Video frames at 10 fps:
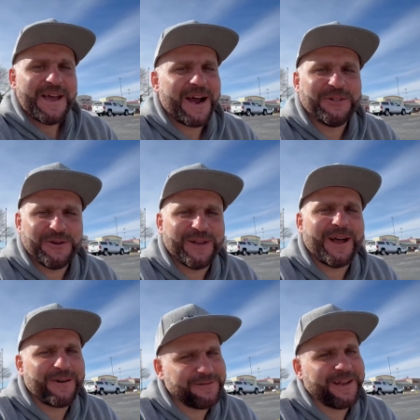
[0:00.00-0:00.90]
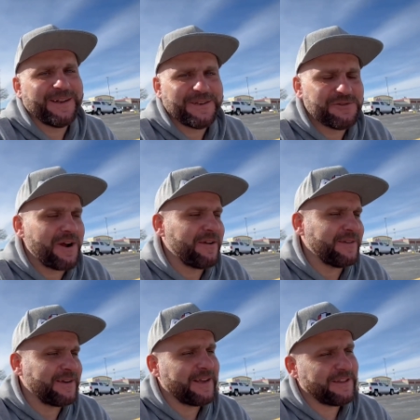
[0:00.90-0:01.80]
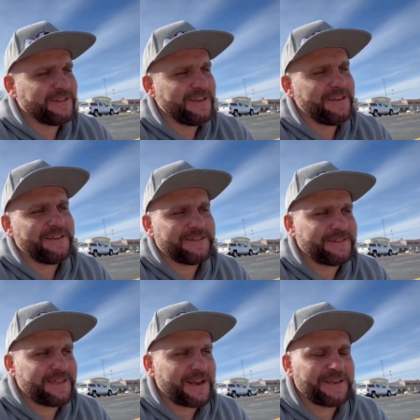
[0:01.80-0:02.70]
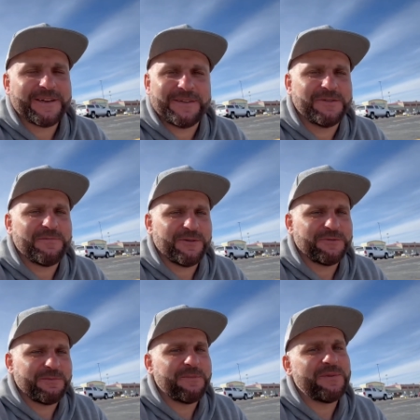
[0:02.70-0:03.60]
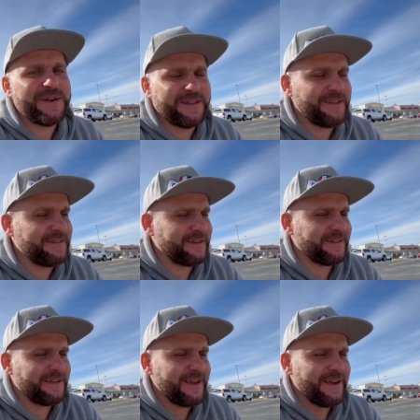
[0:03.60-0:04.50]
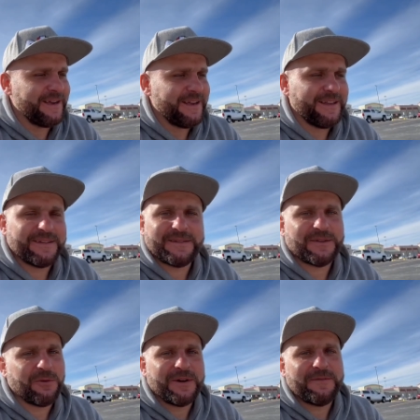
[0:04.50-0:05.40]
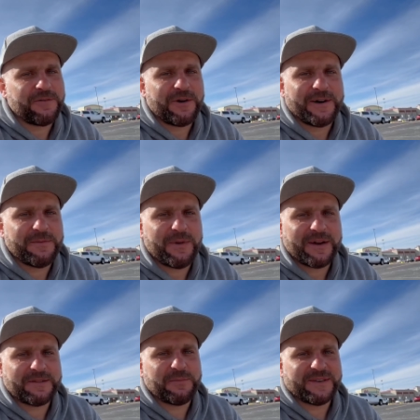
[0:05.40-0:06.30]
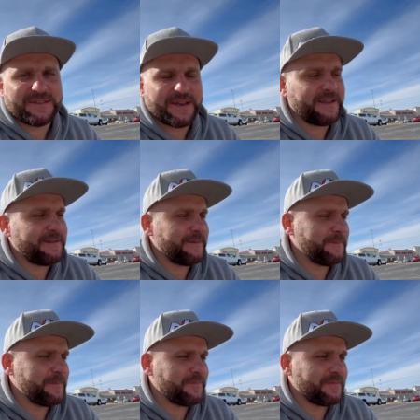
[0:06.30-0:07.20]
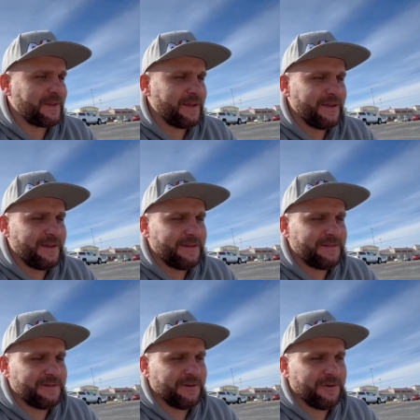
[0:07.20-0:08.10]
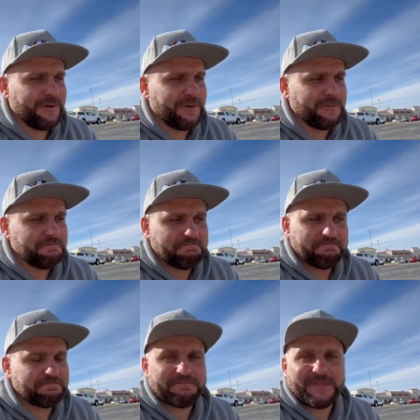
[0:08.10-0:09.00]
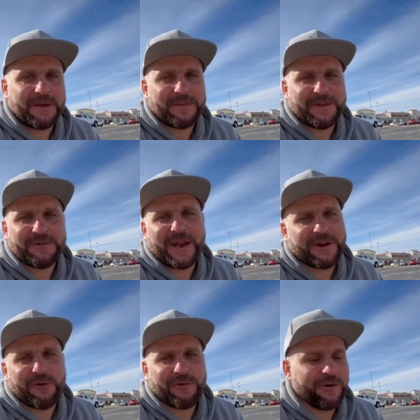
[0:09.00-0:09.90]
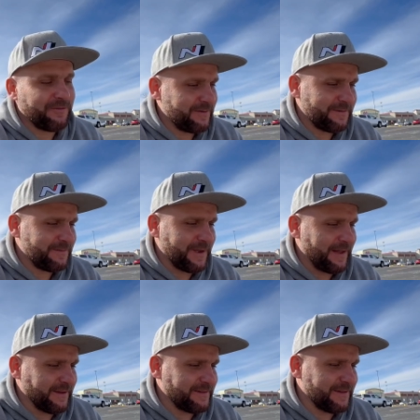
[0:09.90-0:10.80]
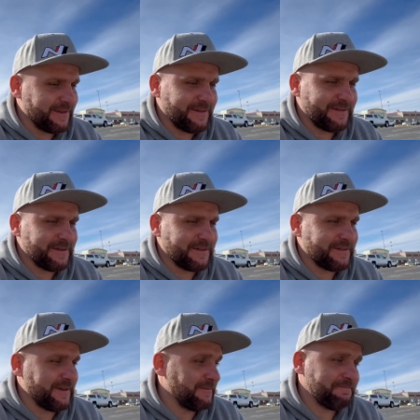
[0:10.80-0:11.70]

I do a lot of daily driving, and these technically supposed to be pretty decent. It's only $400 per set, so you can't go wrong. Honestly, seriously.